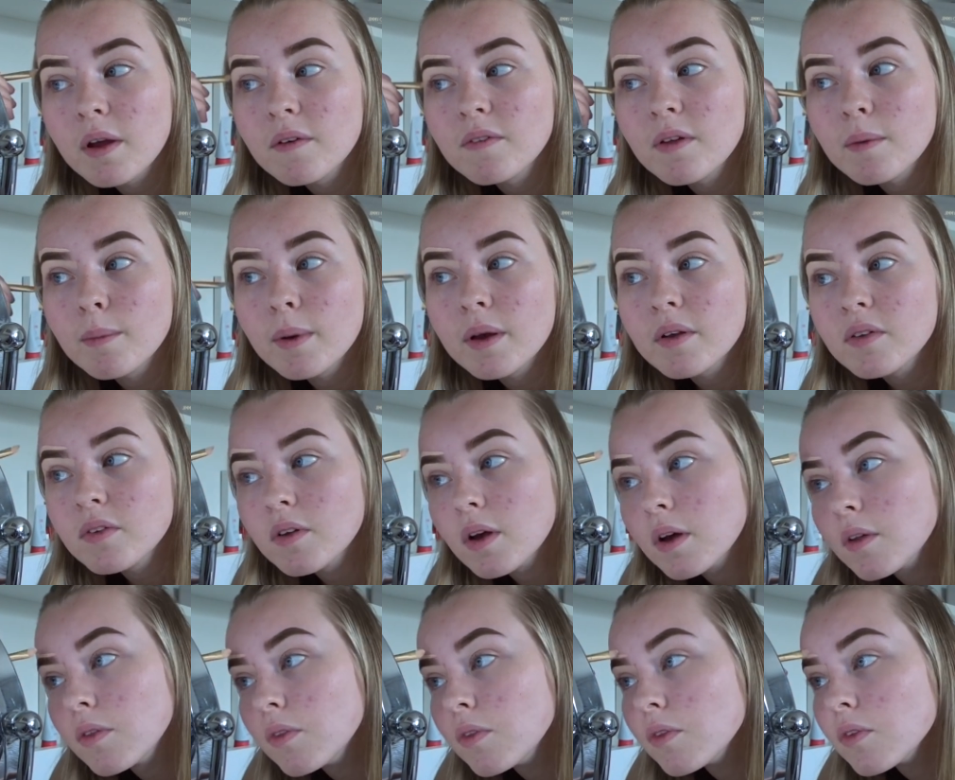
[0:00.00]
if that
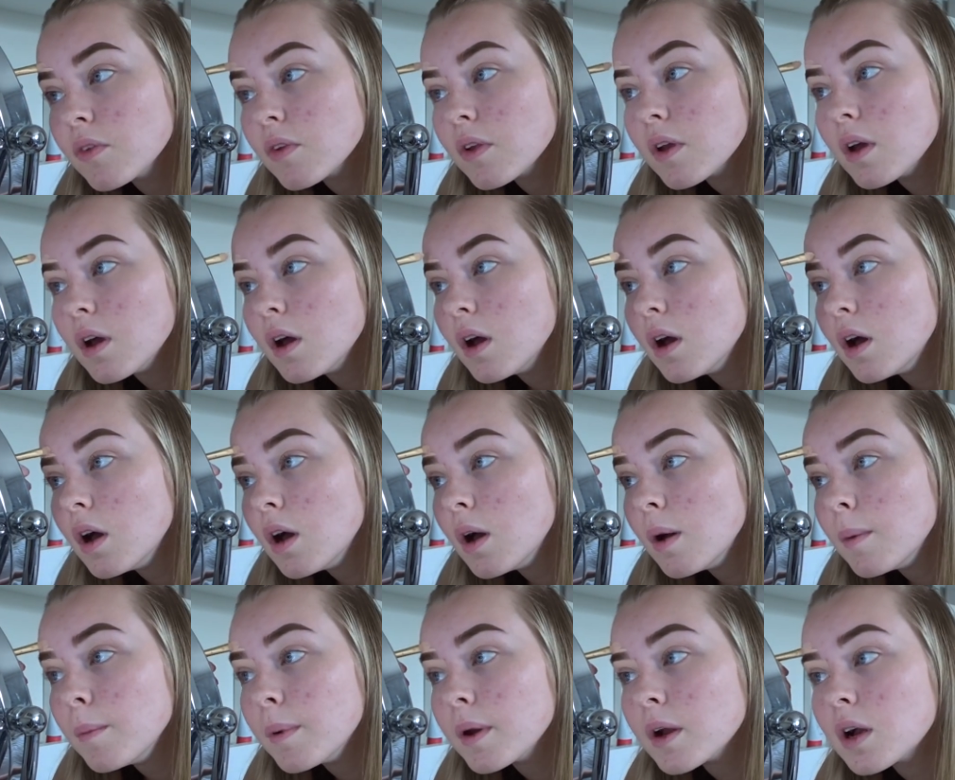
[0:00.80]
makes sense.
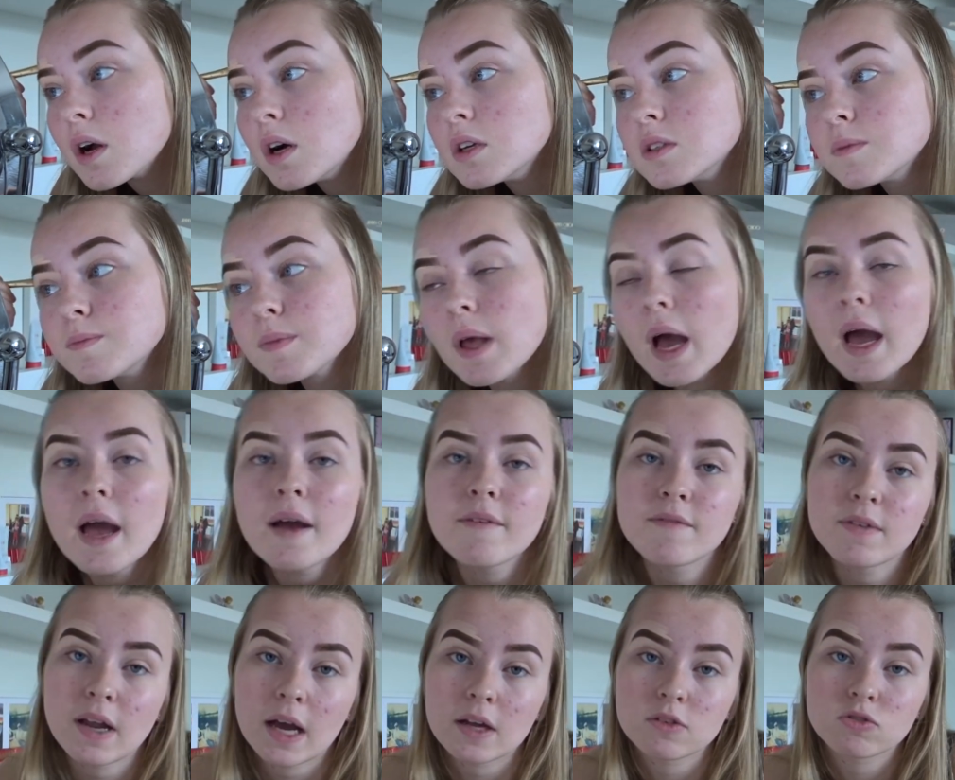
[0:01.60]
Because
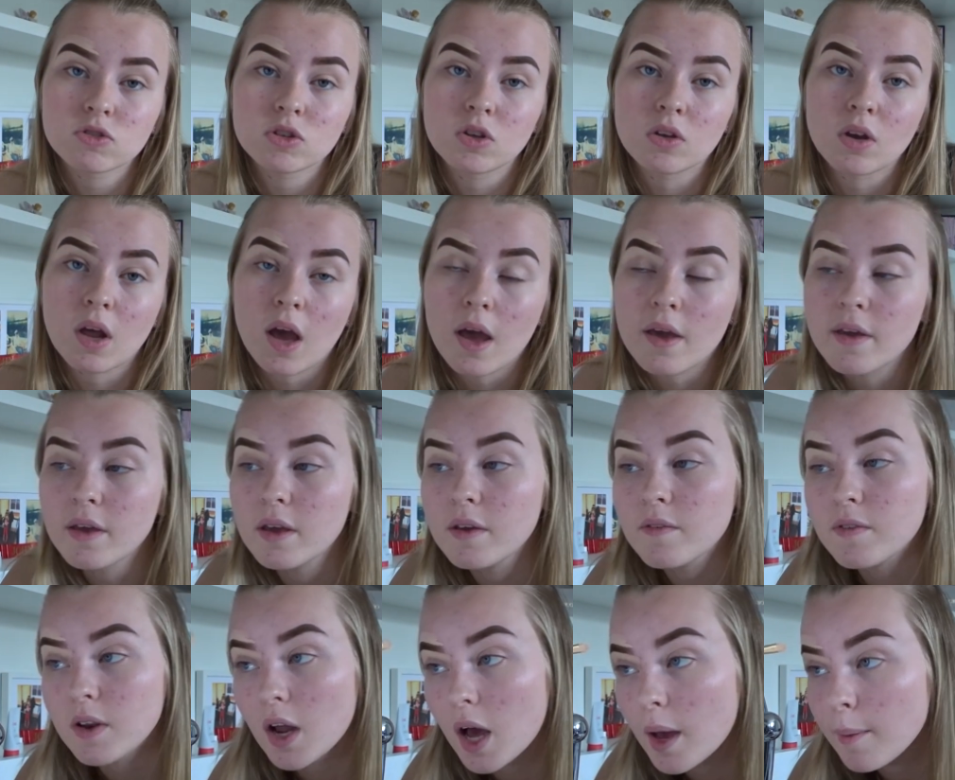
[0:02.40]
I have naturally an
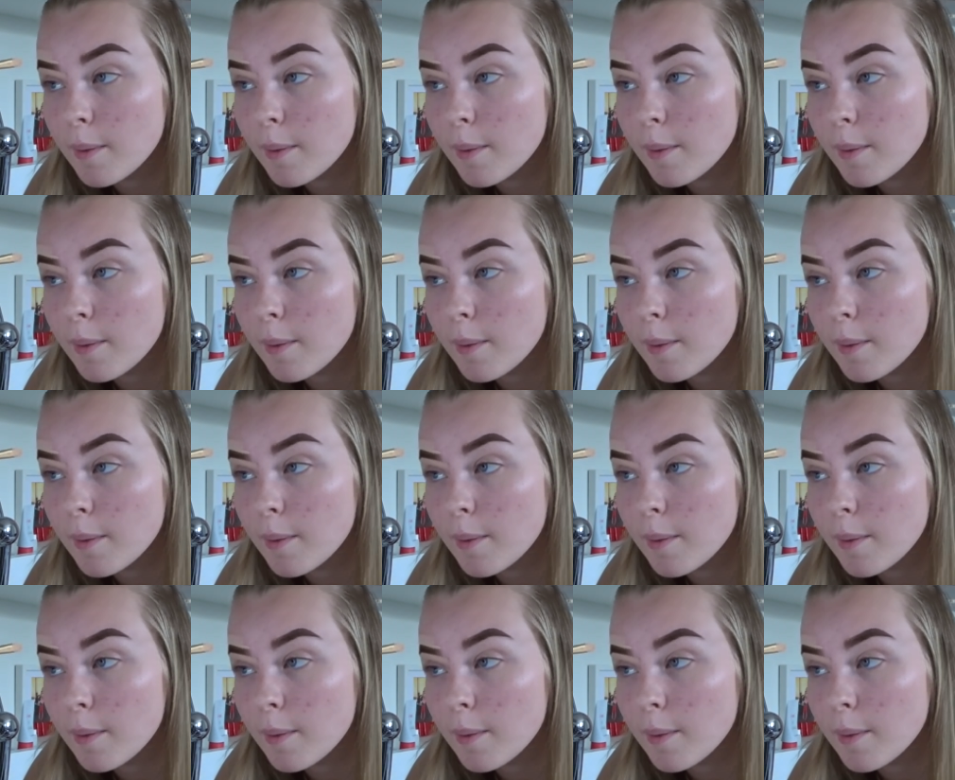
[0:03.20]
even